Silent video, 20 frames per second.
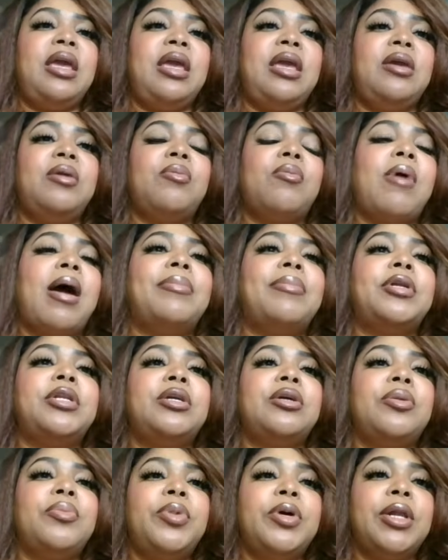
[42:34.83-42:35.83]
Robin,
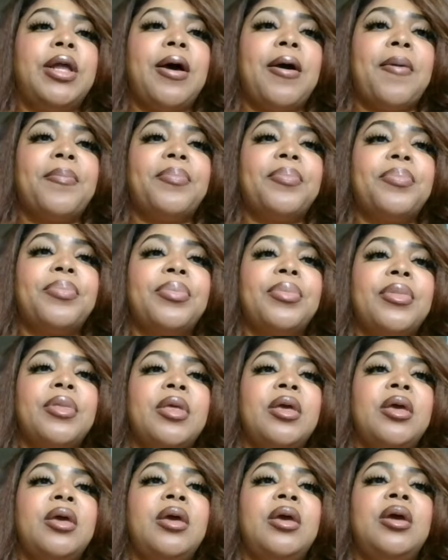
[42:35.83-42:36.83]
it'll pull up.
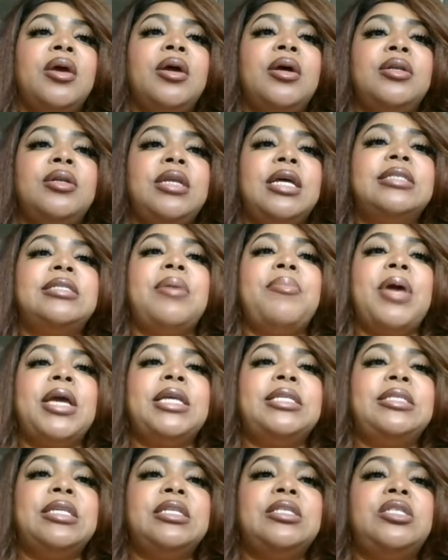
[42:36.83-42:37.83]
Does that make
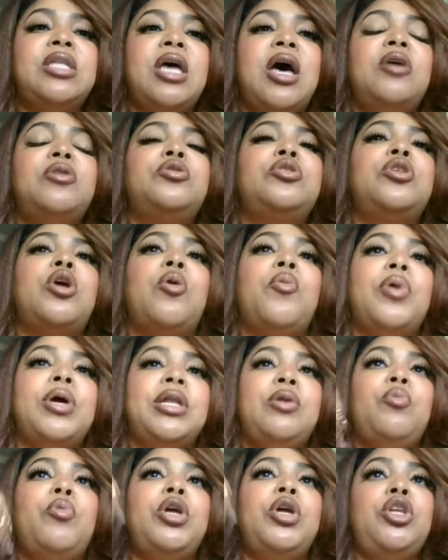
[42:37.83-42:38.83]
sense though? So
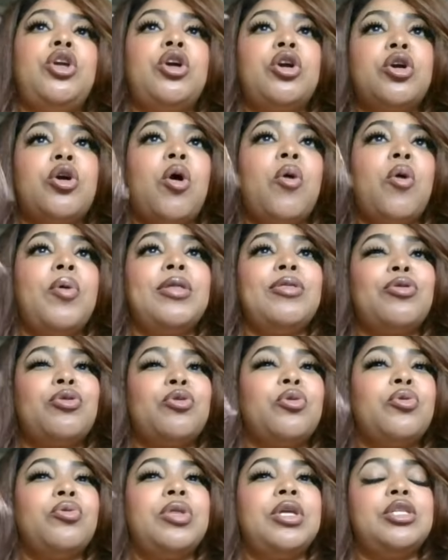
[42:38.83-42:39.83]
when you're going
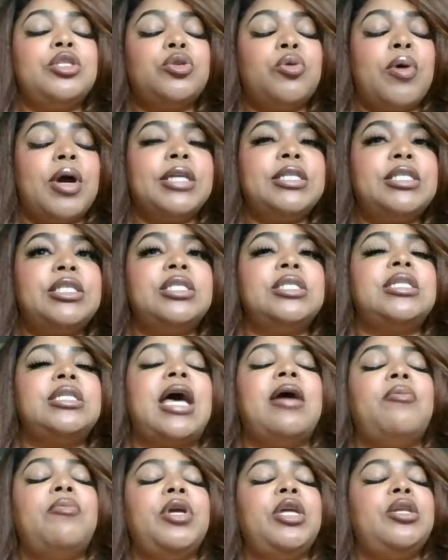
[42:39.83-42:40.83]
through these questions,
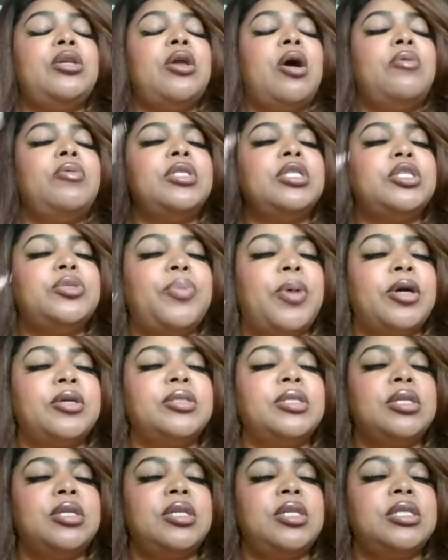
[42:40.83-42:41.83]
like, we know what this
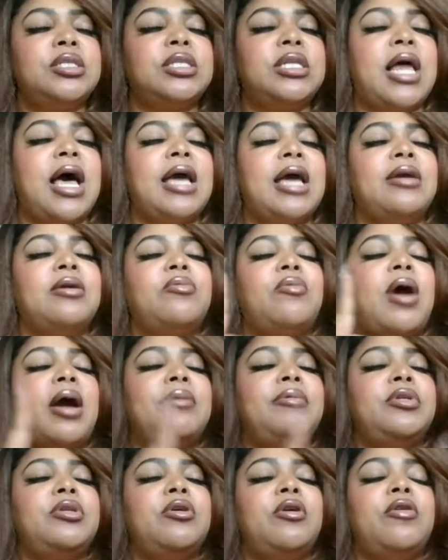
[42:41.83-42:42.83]
person looks like, right?
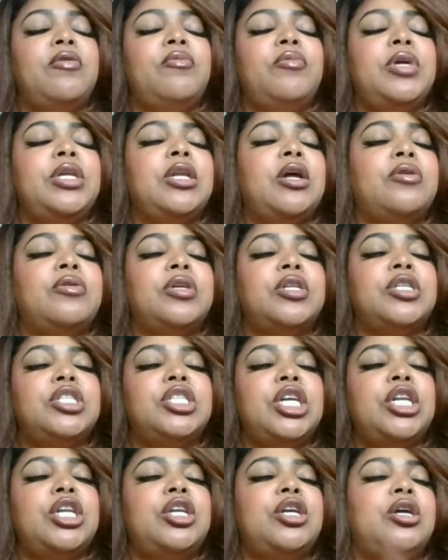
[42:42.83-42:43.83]
We know their
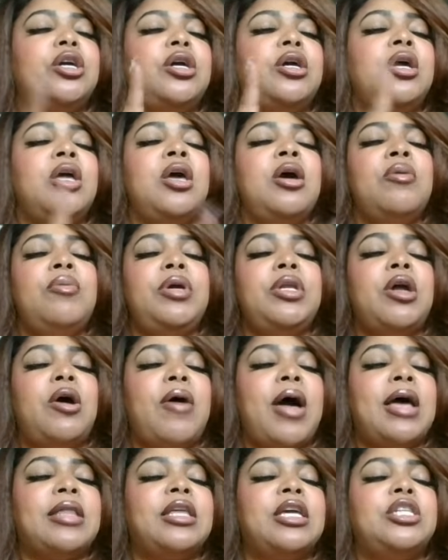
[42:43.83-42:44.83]
gender, we know
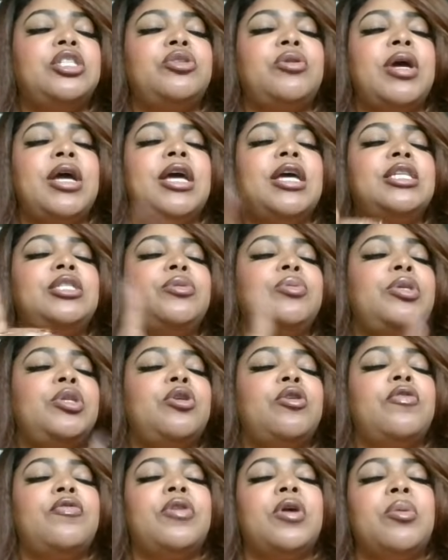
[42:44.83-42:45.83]
how they dress, we
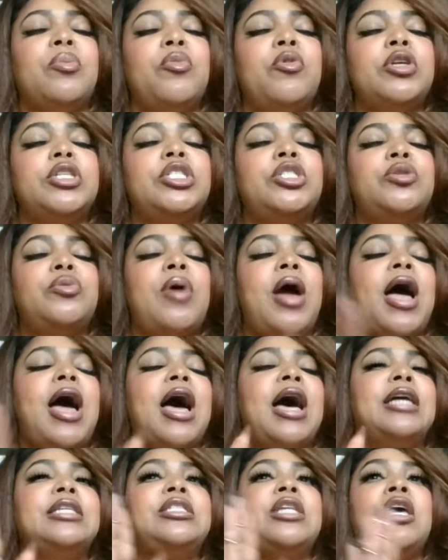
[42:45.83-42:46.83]
know if they're
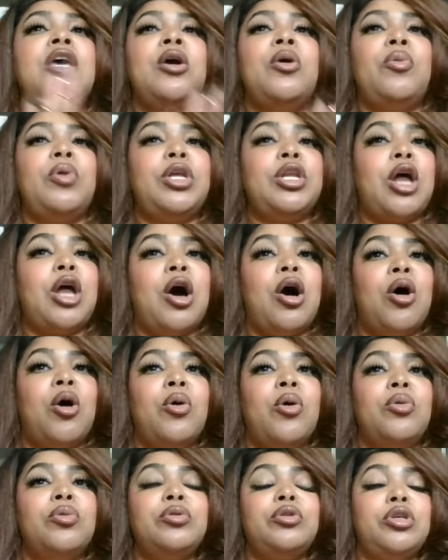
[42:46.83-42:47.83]
moisturized, we
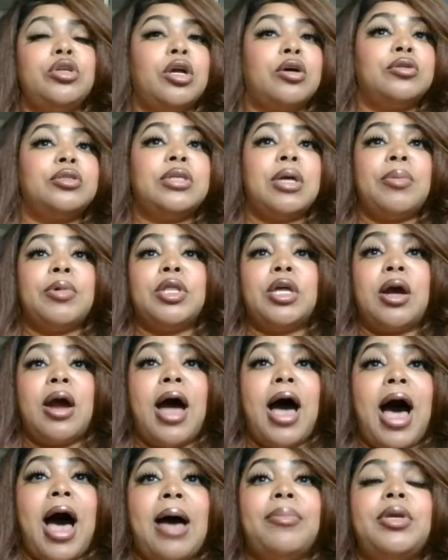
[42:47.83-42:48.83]
know, some of their
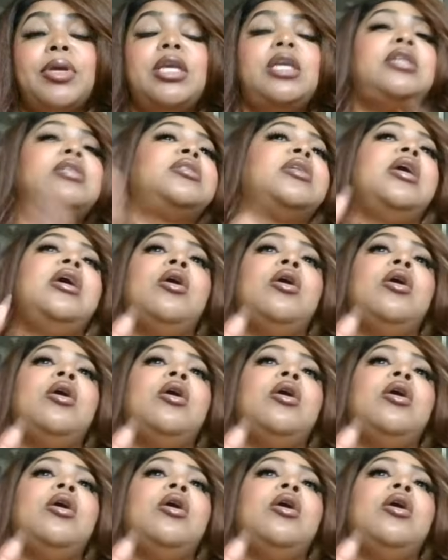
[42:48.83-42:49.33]
hobbies.